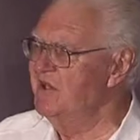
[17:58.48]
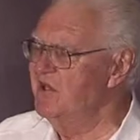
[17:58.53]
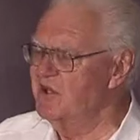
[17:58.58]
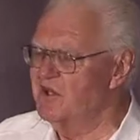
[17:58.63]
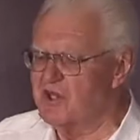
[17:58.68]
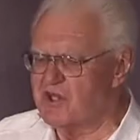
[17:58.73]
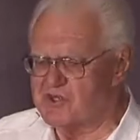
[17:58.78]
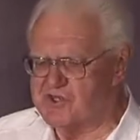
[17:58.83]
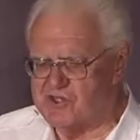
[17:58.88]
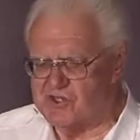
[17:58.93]
to
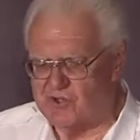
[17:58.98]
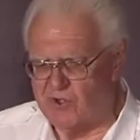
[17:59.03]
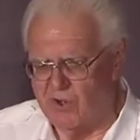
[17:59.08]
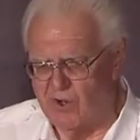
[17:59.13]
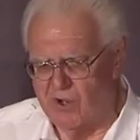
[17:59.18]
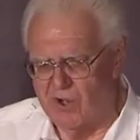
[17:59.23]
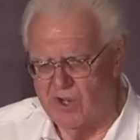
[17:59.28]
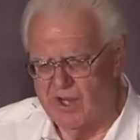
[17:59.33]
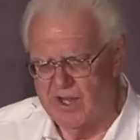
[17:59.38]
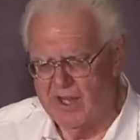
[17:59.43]

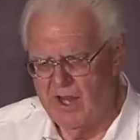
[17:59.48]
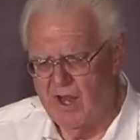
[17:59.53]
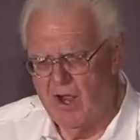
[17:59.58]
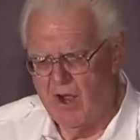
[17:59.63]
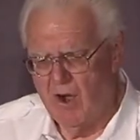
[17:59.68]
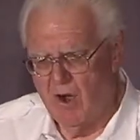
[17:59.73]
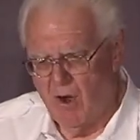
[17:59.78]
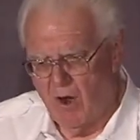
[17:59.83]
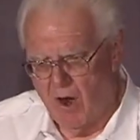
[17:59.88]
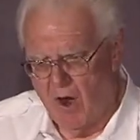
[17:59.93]
destroy
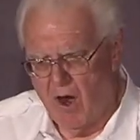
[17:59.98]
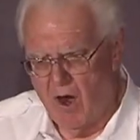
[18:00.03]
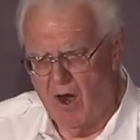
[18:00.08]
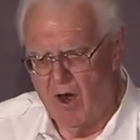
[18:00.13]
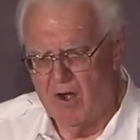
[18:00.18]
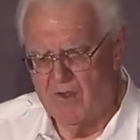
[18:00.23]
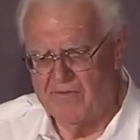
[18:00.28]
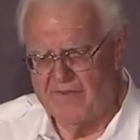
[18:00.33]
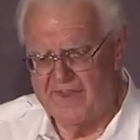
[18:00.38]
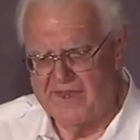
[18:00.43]

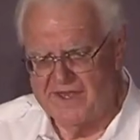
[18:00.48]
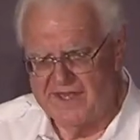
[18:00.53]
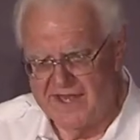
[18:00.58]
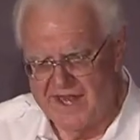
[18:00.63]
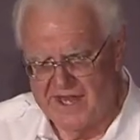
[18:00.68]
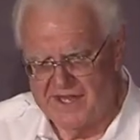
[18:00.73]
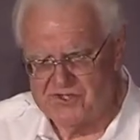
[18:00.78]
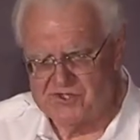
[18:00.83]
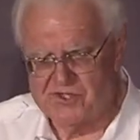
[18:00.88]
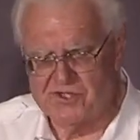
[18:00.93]
all the
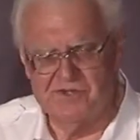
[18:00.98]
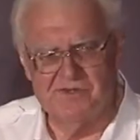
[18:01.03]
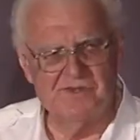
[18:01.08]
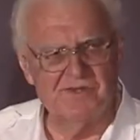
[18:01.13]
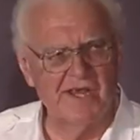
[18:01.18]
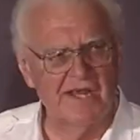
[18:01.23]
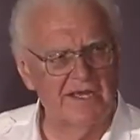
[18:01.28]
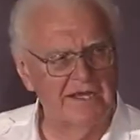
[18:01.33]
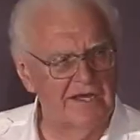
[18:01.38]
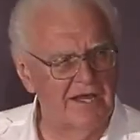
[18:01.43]
nations
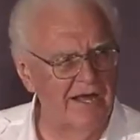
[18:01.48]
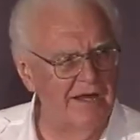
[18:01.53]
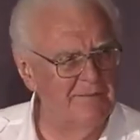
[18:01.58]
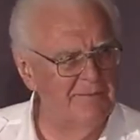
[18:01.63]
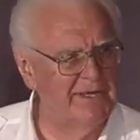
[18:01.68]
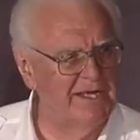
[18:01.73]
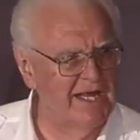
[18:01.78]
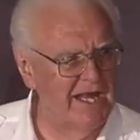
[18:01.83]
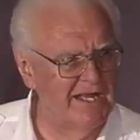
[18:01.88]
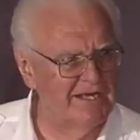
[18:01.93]
that
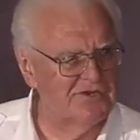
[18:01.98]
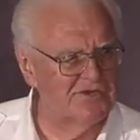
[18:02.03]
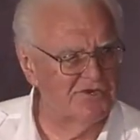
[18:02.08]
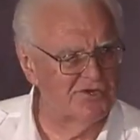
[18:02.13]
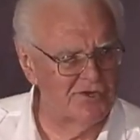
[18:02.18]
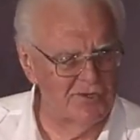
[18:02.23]
come against